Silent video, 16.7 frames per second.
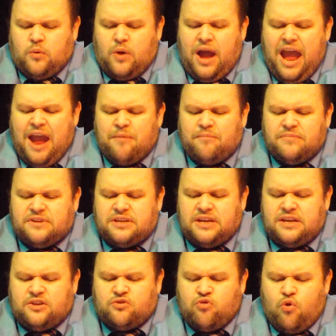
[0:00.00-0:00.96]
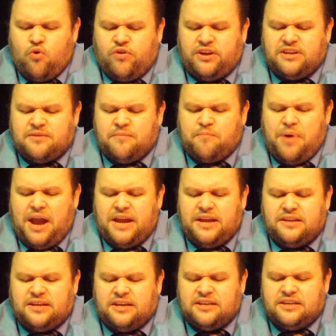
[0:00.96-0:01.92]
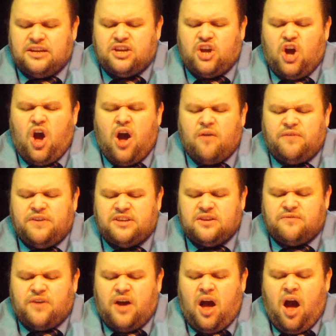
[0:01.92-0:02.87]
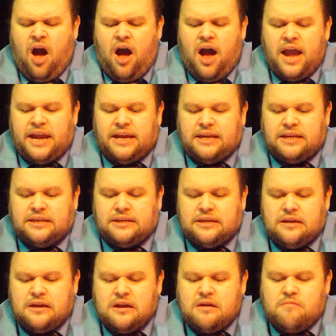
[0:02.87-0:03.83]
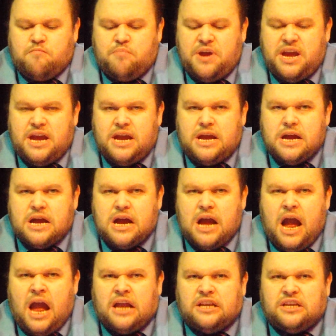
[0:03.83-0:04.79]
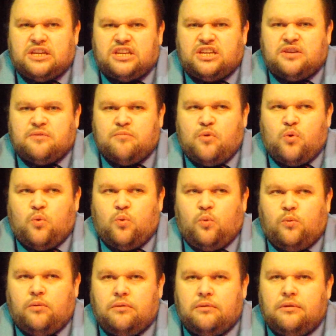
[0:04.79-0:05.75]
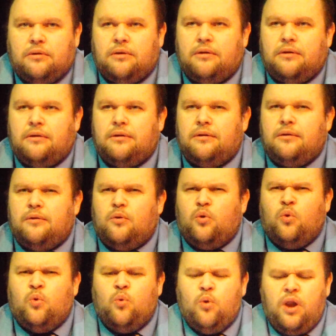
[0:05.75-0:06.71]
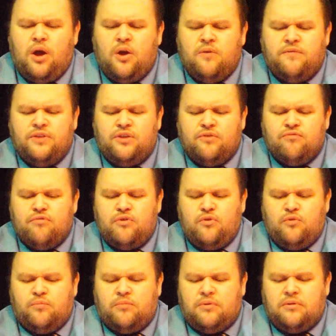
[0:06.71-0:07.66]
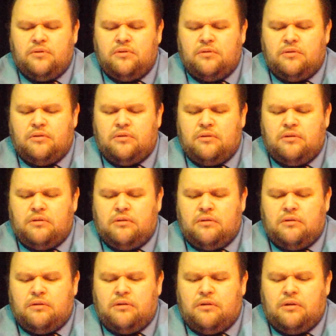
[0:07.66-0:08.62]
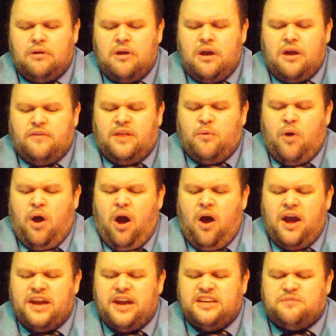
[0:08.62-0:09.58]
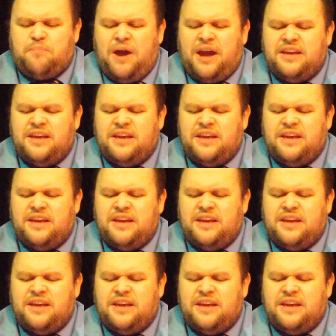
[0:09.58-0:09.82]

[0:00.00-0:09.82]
were empty drawings and paintings and carvings of eyes, big and small, all over the room. There were eyes